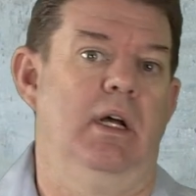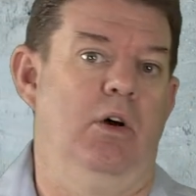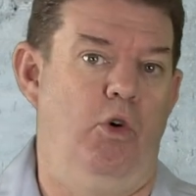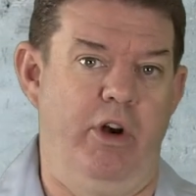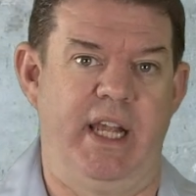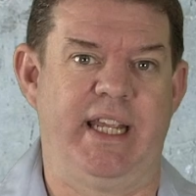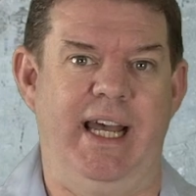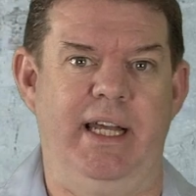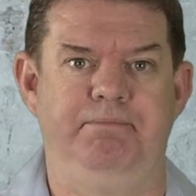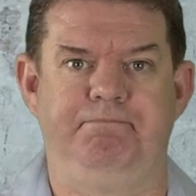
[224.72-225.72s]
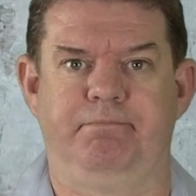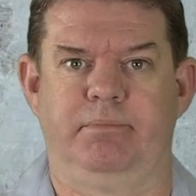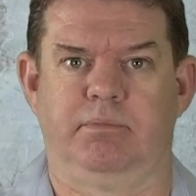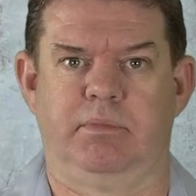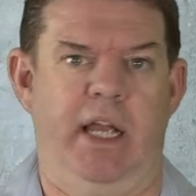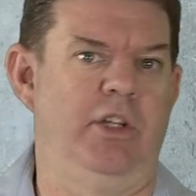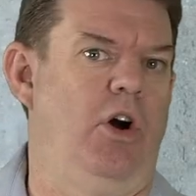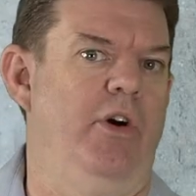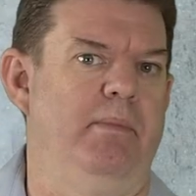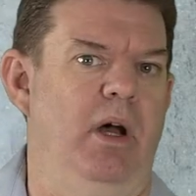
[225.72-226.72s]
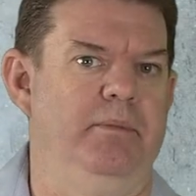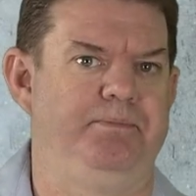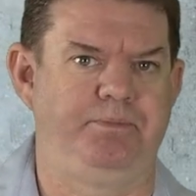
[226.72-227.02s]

AutoCAD, and Dynamo.